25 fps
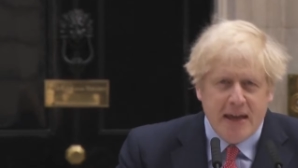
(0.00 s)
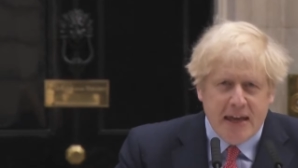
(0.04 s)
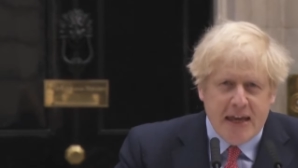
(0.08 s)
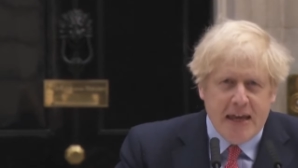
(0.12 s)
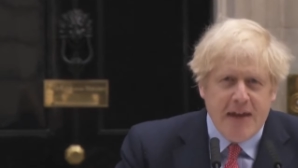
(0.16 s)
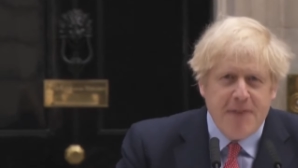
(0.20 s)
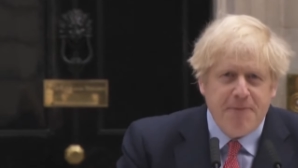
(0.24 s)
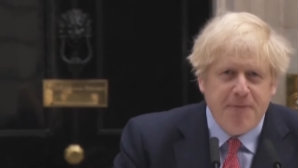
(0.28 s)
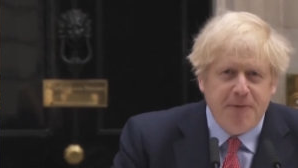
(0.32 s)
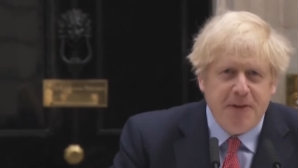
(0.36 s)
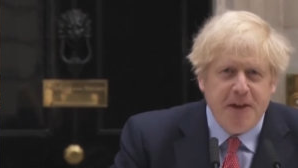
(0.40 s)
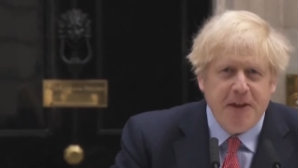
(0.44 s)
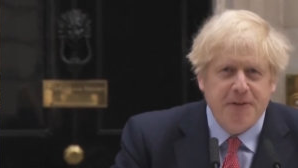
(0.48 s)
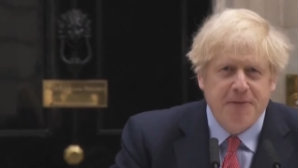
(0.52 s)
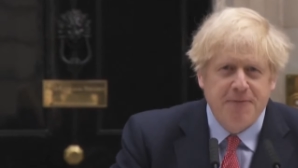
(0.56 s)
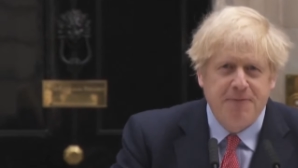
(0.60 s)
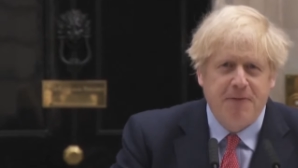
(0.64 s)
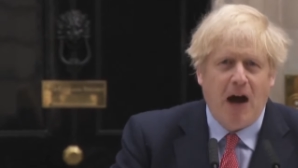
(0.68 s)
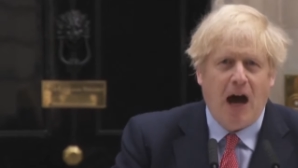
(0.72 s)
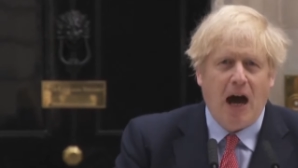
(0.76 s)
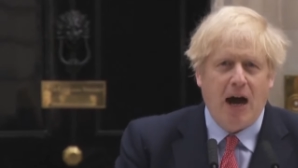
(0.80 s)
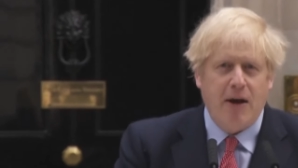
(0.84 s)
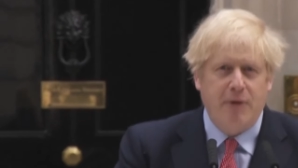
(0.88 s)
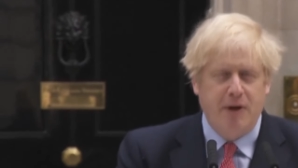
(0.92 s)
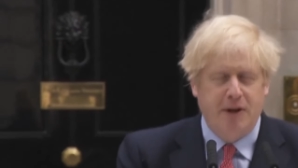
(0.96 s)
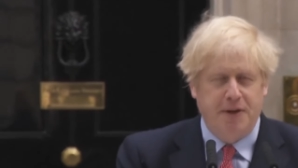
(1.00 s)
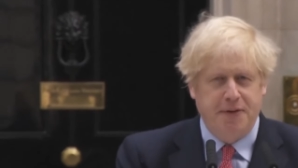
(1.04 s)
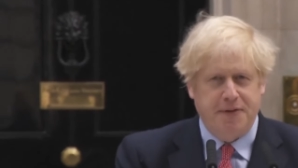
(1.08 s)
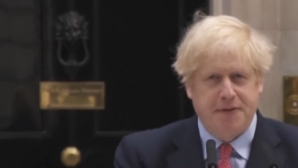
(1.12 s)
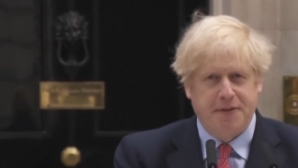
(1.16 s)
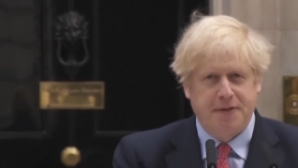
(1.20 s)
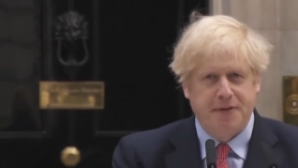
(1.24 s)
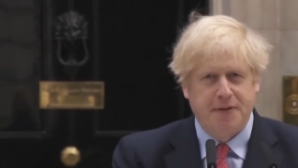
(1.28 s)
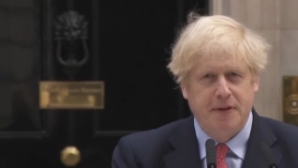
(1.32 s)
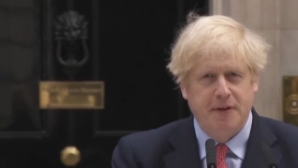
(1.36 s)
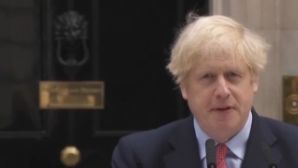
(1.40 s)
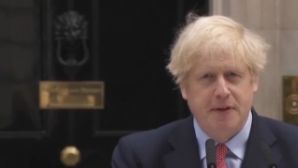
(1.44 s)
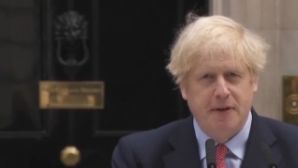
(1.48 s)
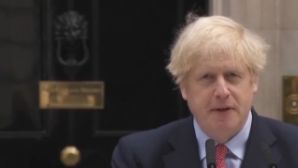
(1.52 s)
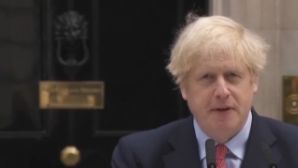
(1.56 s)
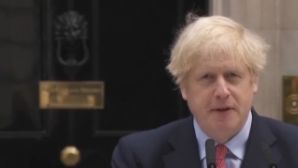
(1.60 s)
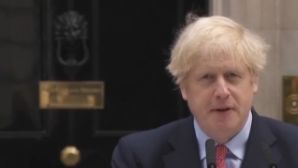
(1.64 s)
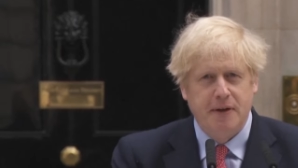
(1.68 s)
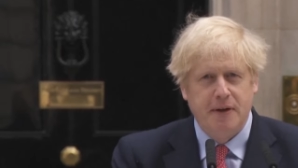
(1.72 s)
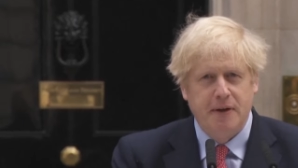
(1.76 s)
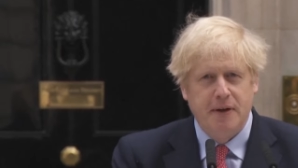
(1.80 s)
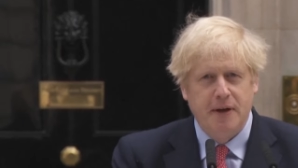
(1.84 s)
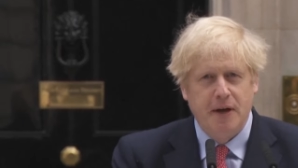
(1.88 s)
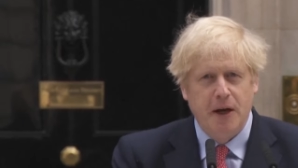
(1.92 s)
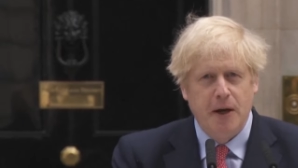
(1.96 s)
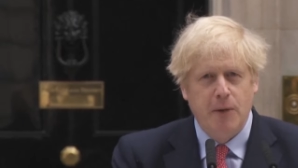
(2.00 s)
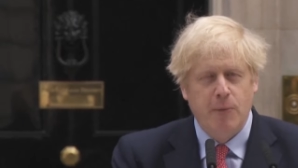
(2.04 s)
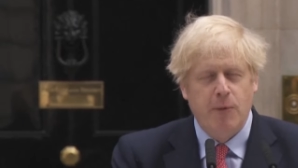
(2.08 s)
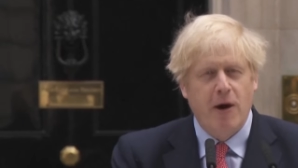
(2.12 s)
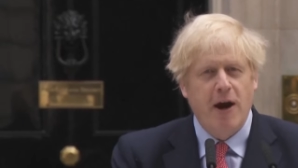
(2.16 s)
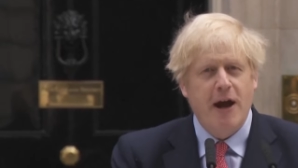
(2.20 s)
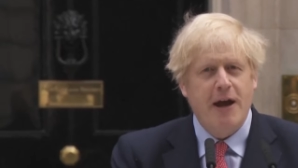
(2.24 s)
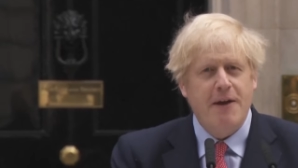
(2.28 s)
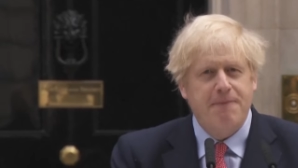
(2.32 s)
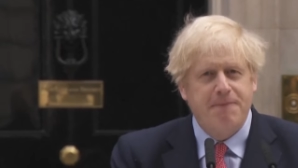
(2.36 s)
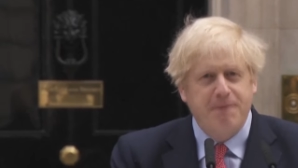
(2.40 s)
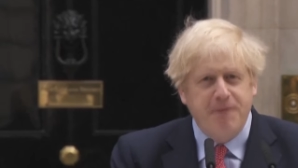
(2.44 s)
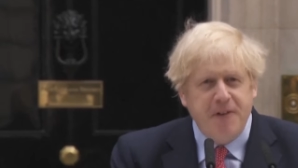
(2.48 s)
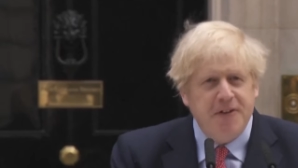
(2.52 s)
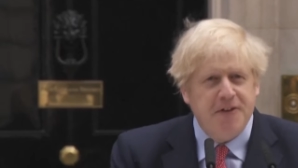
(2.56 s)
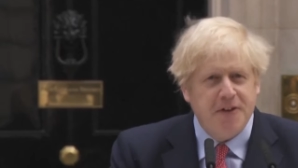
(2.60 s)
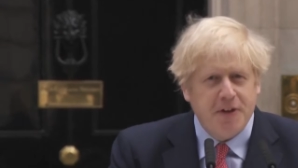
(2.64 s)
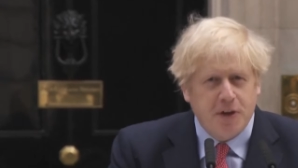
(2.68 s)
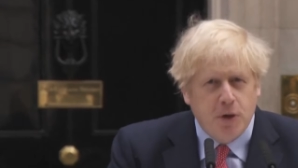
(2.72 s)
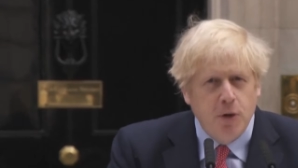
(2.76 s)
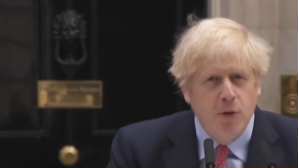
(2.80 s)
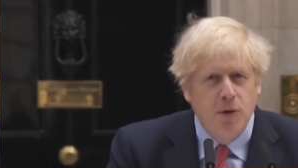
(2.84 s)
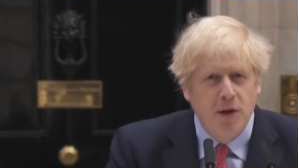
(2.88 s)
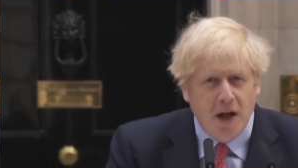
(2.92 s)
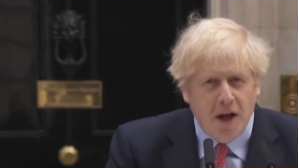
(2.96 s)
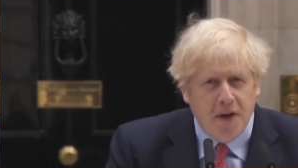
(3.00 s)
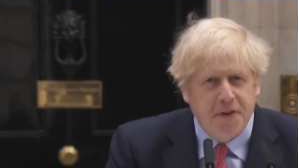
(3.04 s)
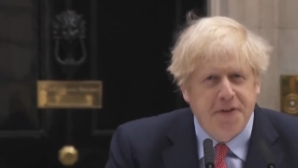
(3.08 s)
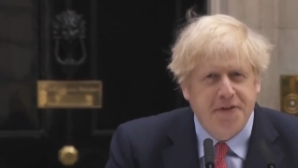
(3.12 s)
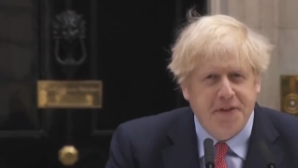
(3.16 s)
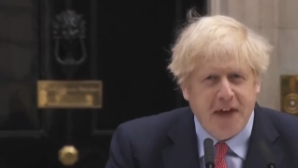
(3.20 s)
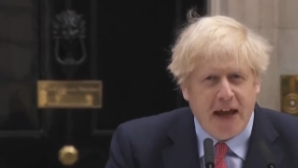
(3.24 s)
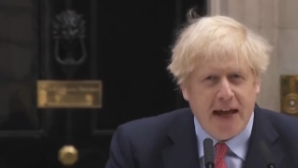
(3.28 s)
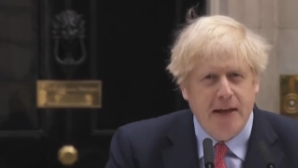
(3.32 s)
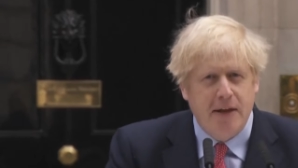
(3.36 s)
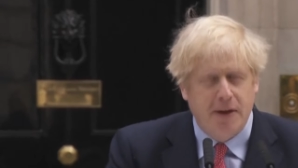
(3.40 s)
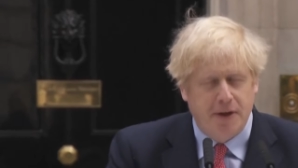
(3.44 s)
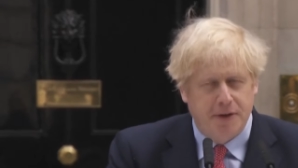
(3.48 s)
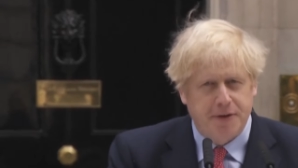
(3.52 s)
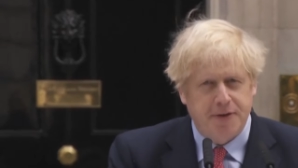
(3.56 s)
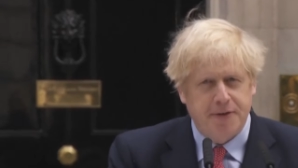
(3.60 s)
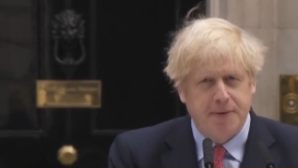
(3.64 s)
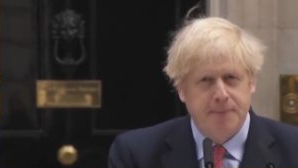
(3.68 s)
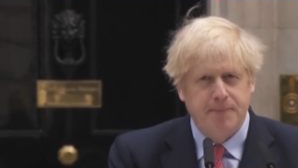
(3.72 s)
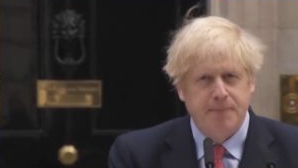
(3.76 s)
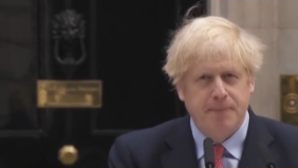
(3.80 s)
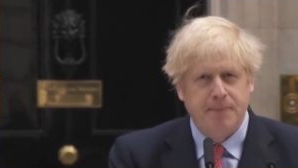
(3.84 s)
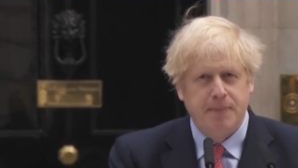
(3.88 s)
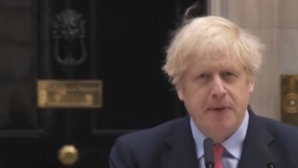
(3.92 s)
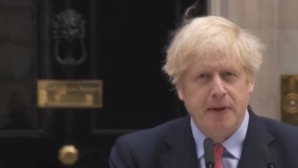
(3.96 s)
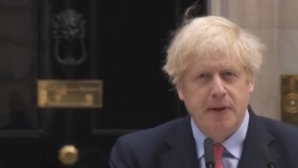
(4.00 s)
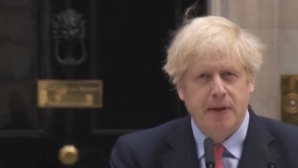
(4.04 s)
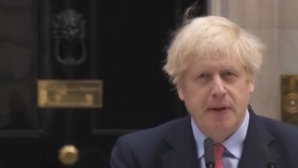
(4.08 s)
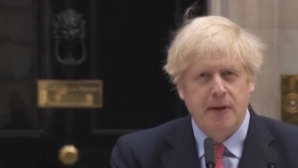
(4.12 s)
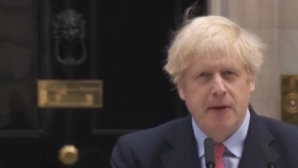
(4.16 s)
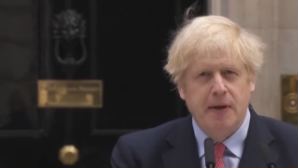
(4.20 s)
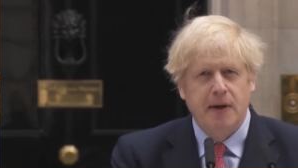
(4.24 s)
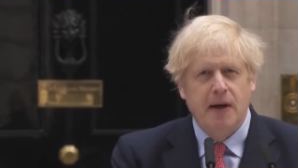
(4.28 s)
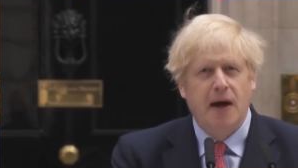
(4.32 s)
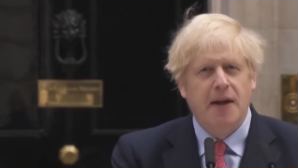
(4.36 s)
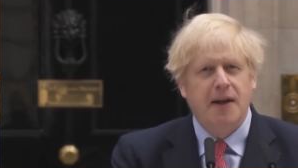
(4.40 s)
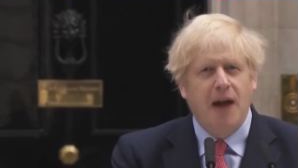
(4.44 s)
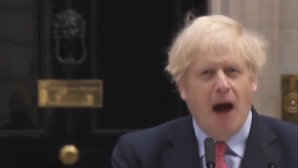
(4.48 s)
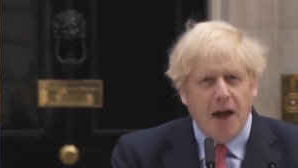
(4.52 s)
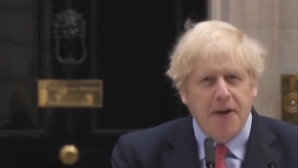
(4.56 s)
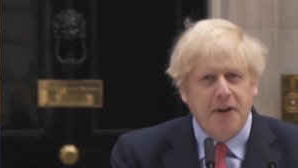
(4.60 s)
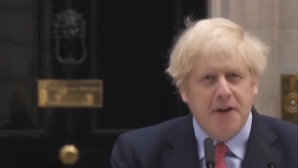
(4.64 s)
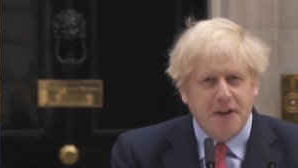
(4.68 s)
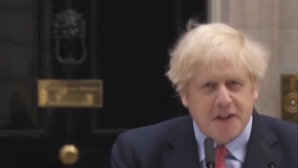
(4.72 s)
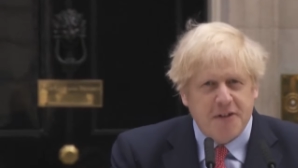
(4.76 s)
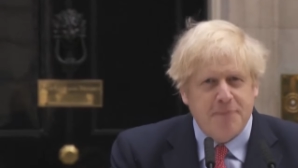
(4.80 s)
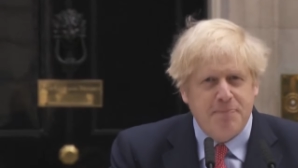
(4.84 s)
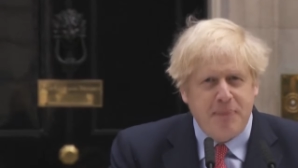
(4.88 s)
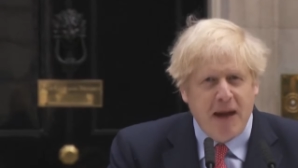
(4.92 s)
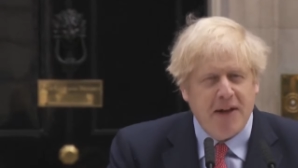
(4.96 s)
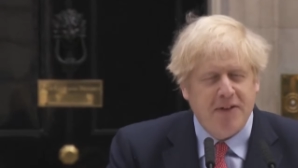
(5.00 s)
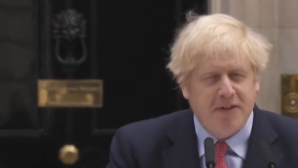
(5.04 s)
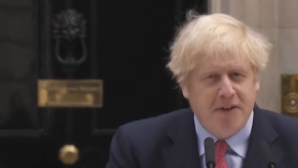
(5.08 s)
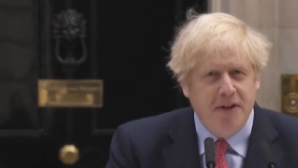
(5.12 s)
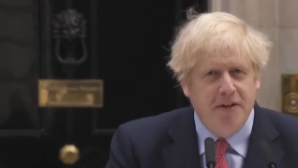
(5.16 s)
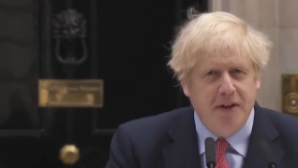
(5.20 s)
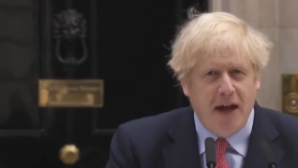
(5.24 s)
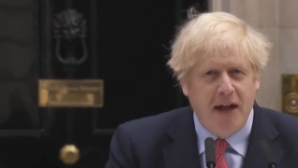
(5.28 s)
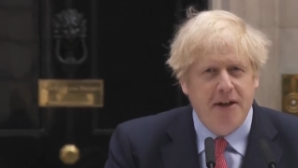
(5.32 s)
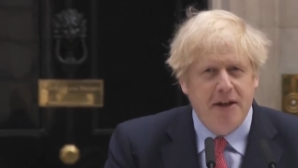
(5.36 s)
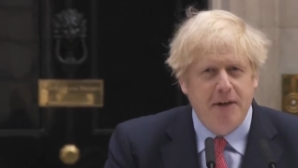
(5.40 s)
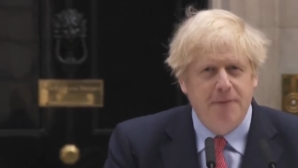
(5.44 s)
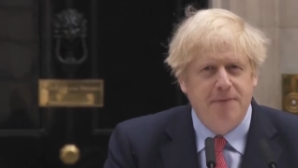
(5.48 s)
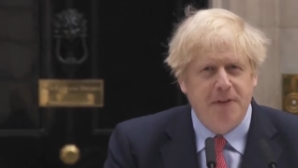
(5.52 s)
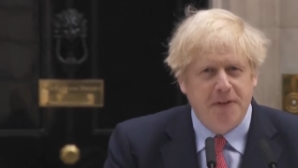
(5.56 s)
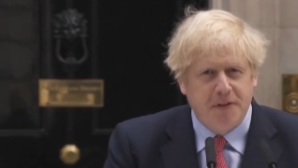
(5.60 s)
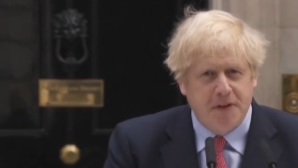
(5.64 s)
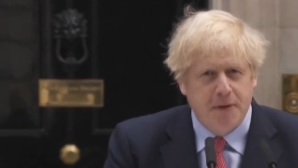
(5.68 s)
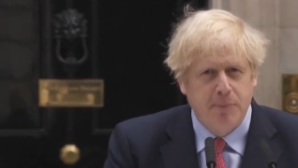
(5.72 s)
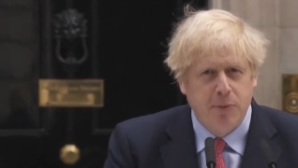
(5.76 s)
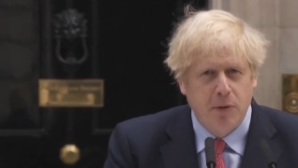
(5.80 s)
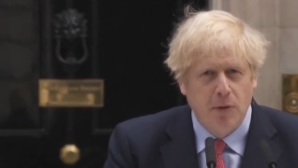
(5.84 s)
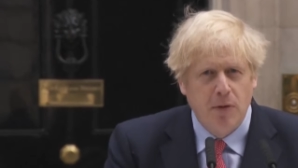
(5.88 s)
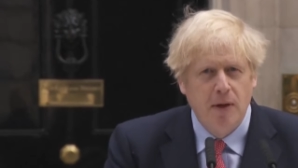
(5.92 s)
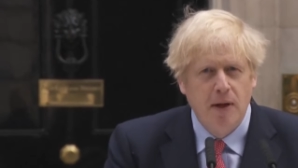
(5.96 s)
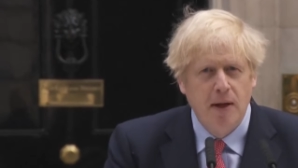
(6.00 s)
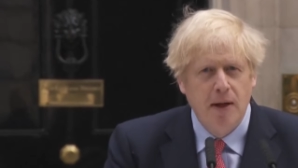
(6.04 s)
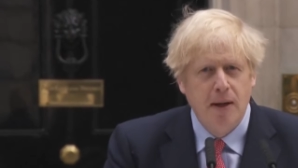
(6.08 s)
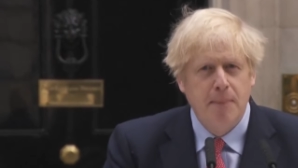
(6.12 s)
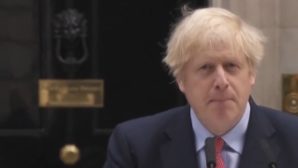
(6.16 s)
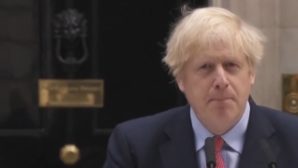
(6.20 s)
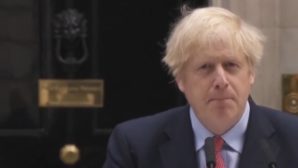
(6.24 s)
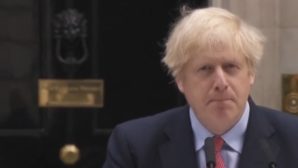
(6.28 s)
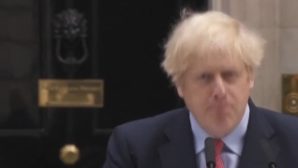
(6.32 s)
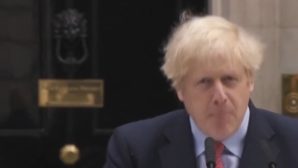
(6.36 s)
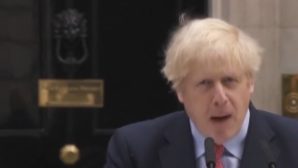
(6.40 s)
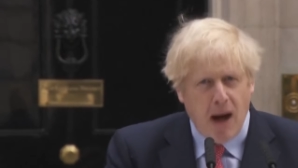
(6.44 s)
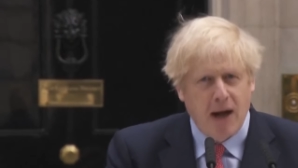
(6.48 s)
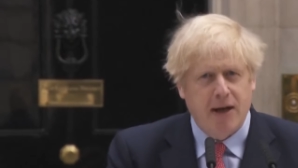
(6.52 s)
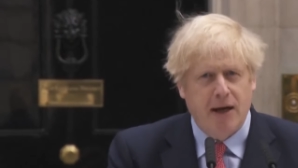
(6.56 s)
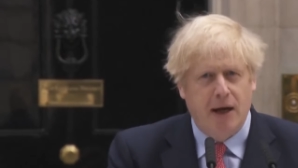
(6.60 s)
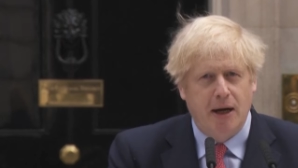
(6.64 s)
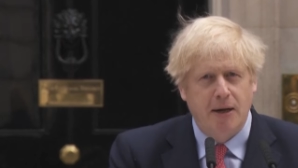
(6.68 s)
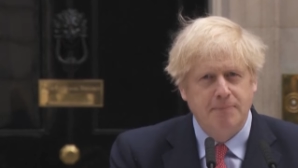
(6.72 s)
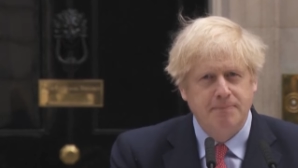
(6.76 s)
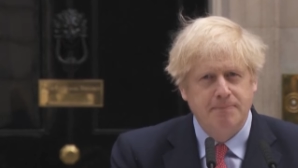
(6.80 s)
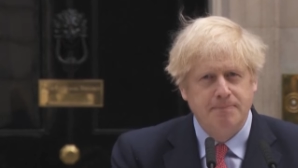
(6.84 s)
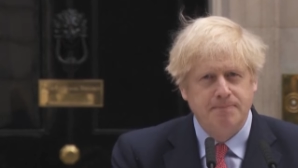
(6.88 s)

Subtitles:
If this virus were a physical assailant, an unexpected and invisible mugger,